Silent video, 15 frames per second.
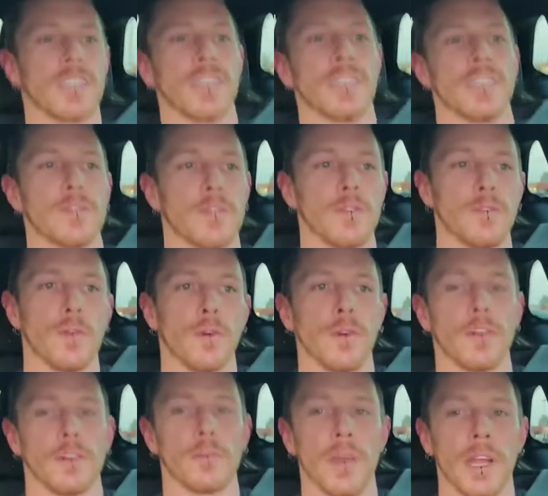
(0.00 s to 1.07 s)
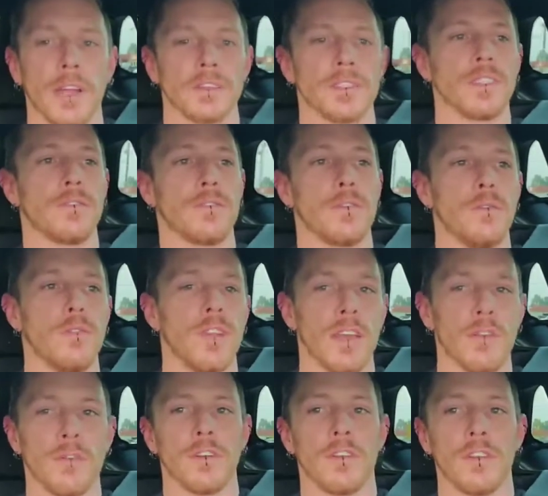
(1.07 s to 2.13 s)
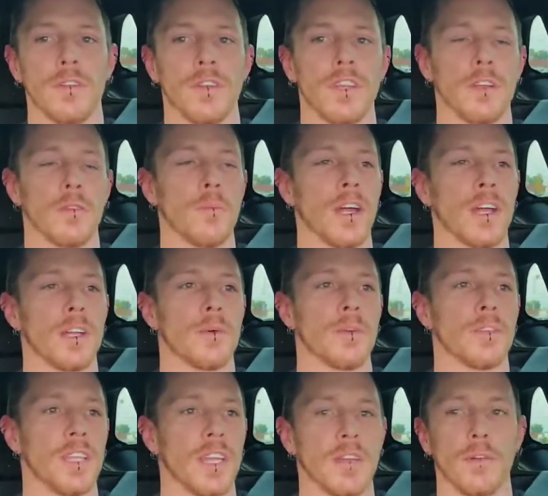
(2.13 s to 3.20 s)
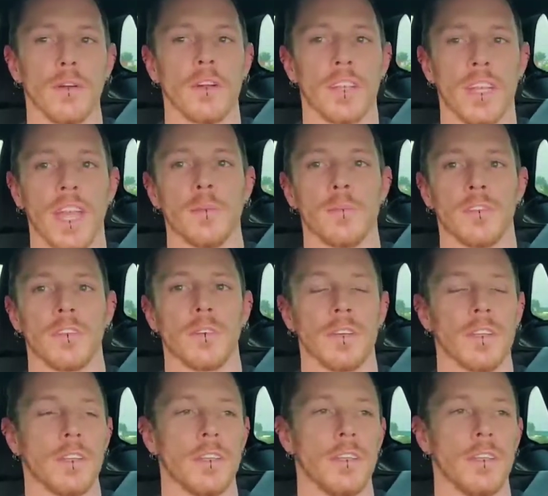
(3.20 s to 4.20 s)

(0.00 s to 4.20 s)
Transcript: deadlifting 400 pounds. If you never do it, your body will never adapt to it,